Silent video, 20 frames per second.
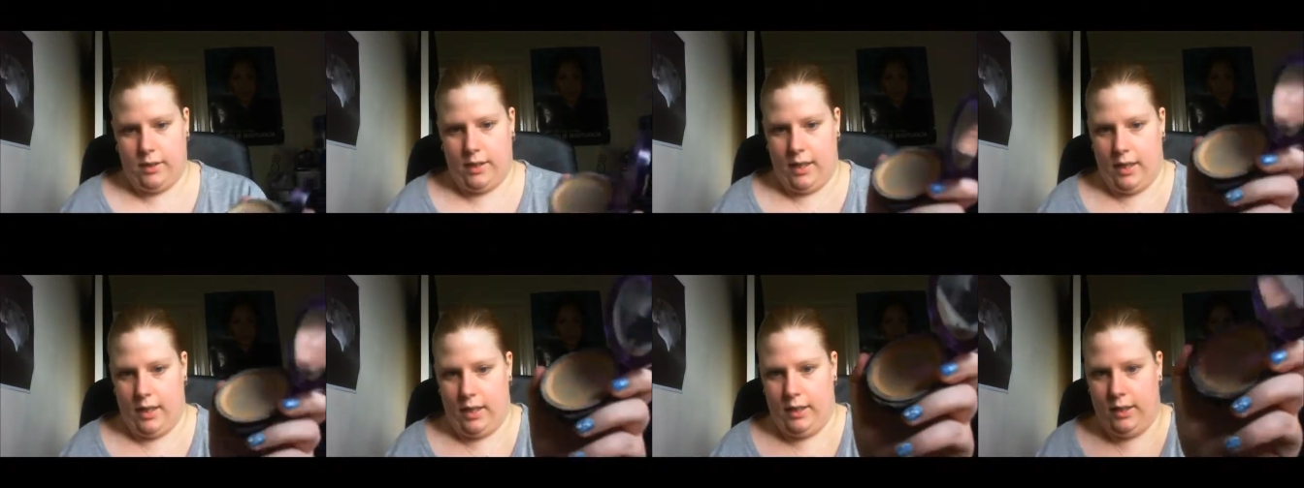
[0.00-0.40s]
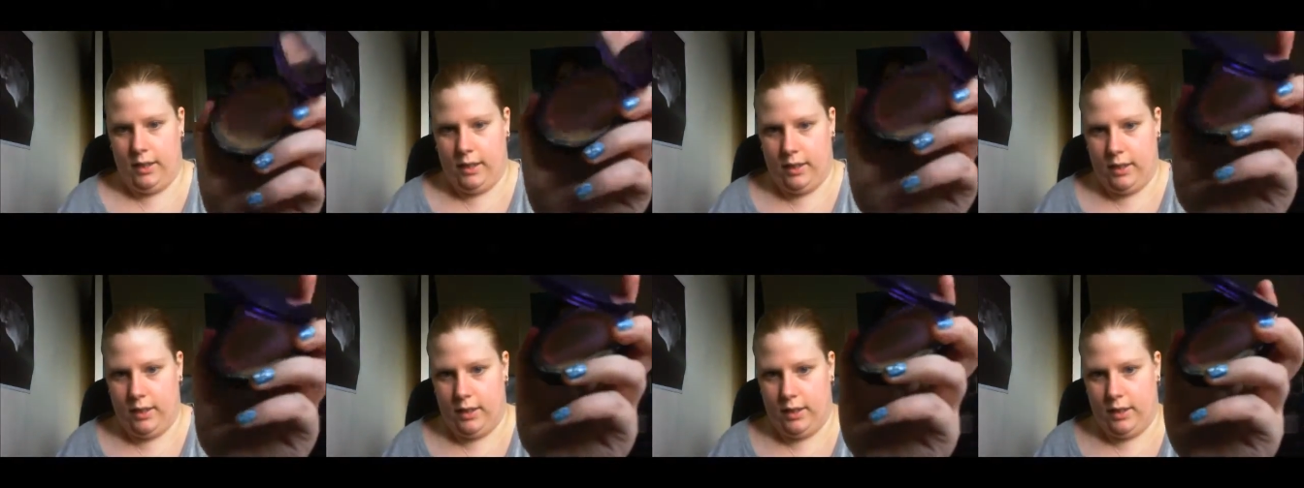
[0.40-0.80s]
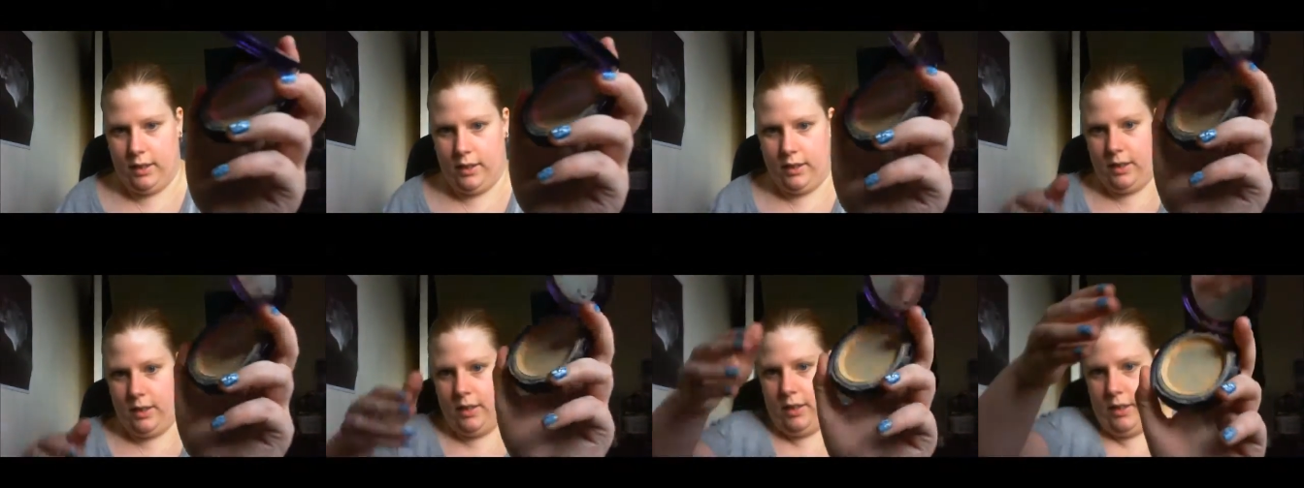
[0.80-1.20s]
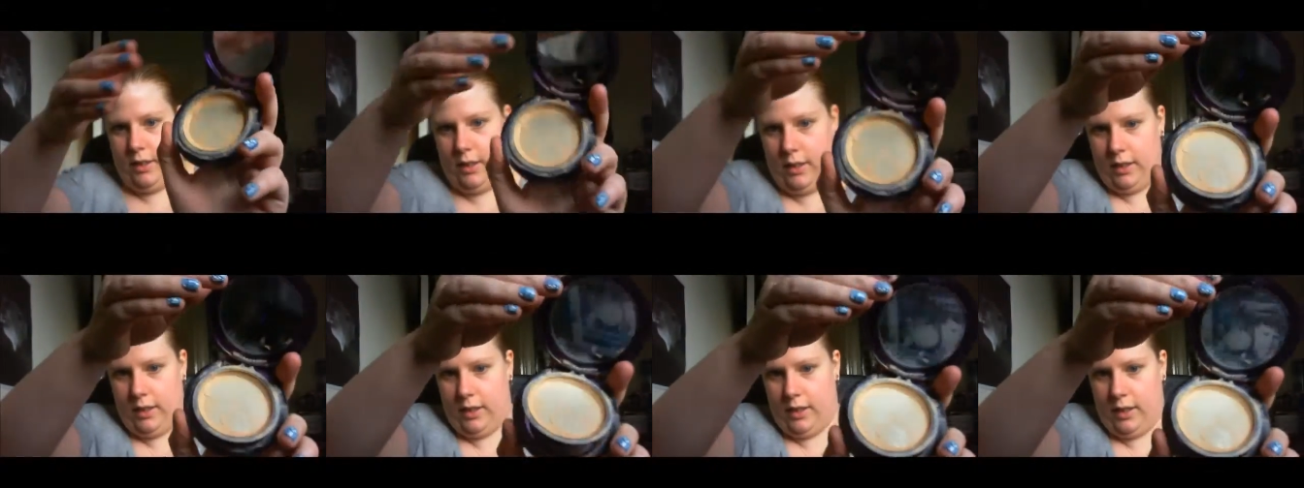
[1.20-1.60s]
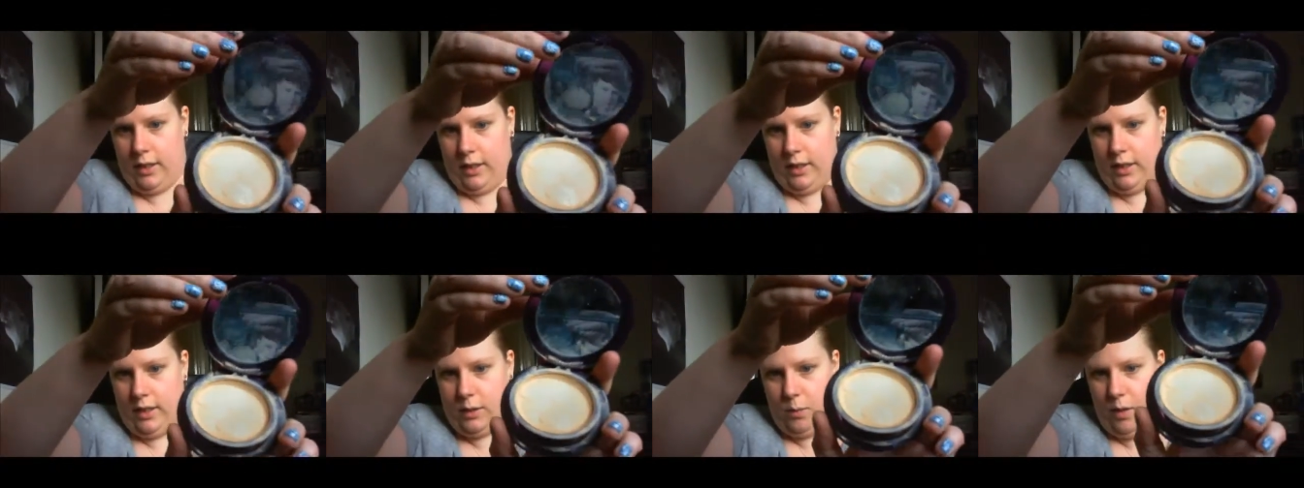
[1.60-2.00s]
you can see,
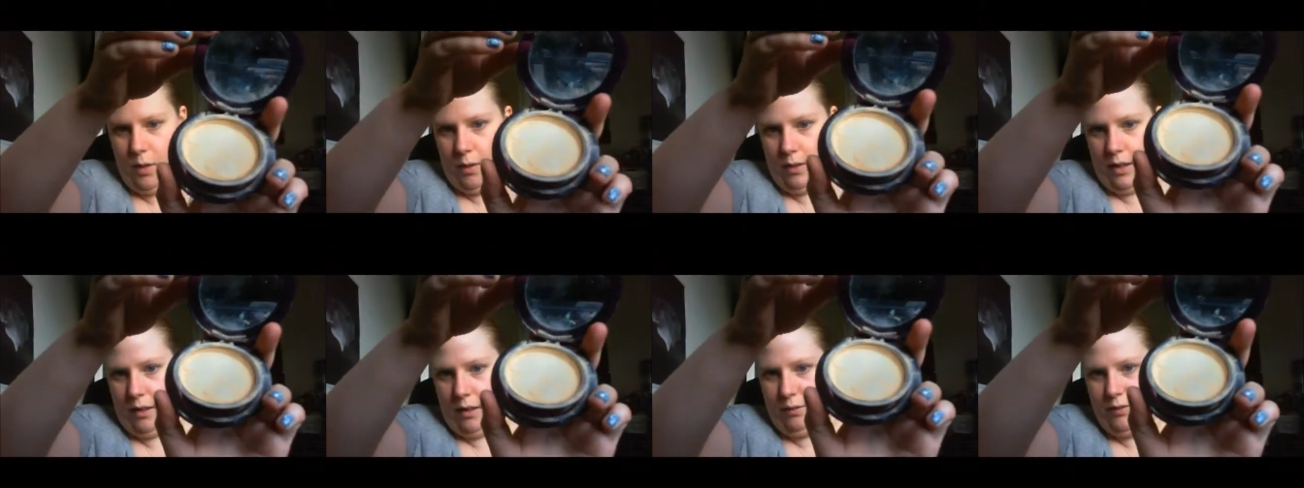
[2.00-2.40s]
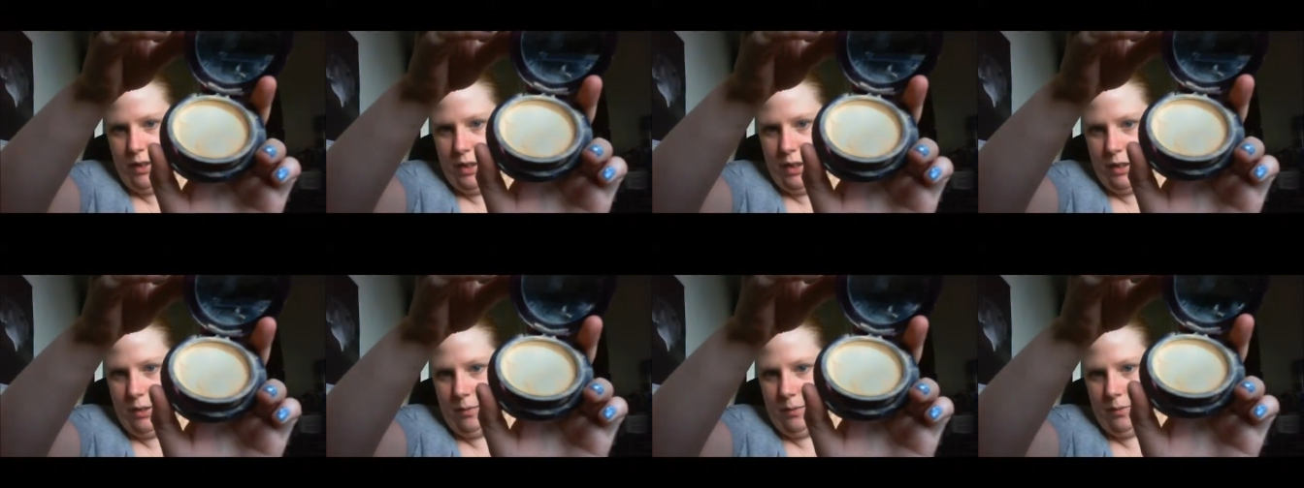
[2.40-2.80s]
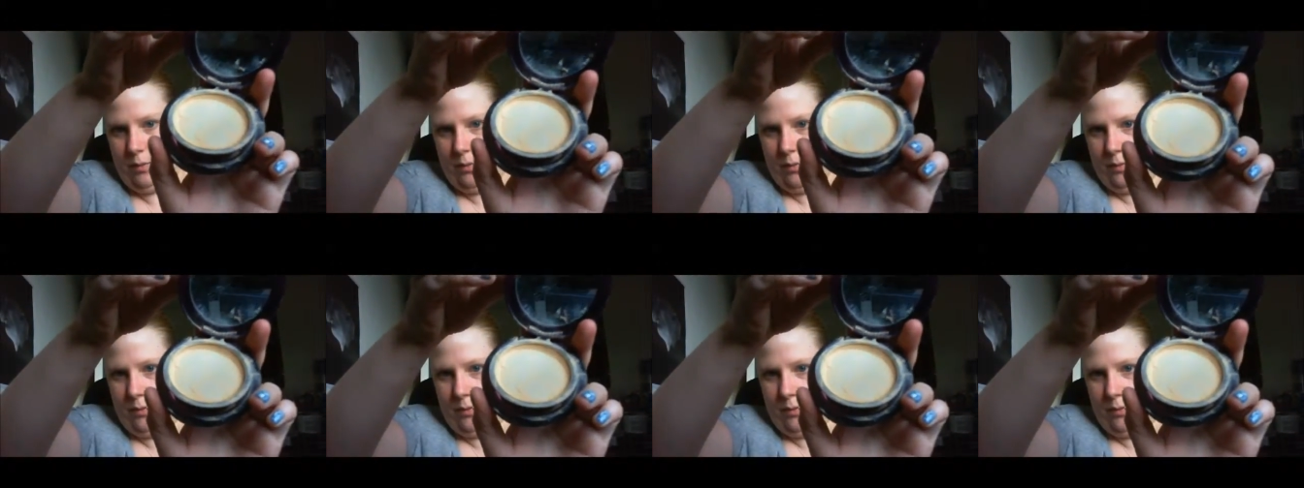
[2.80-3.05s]
it's well loved.